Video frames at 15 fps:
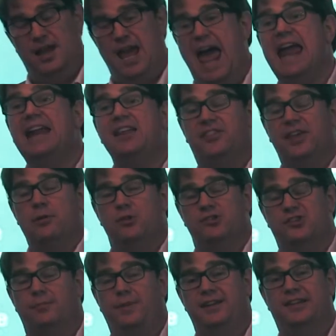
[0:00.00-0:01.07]
anything which
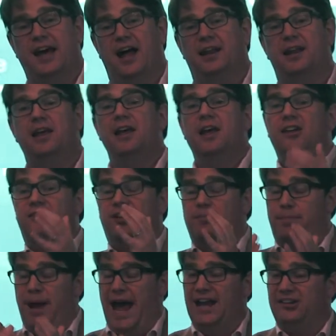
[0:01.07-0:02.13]
can be done to
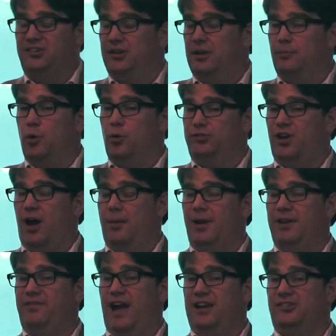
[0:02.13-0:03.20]
patch in a more
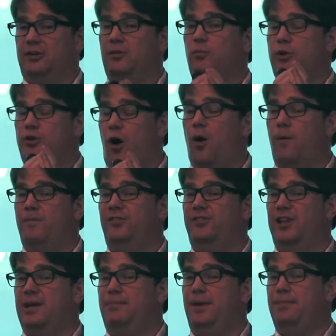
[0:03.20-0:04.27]
timely fashion would
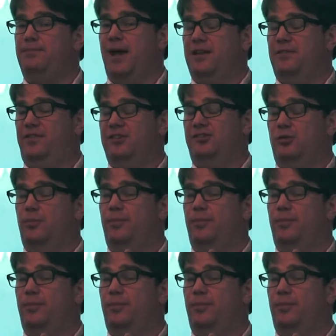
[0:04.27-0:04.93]
obviously be beneficial,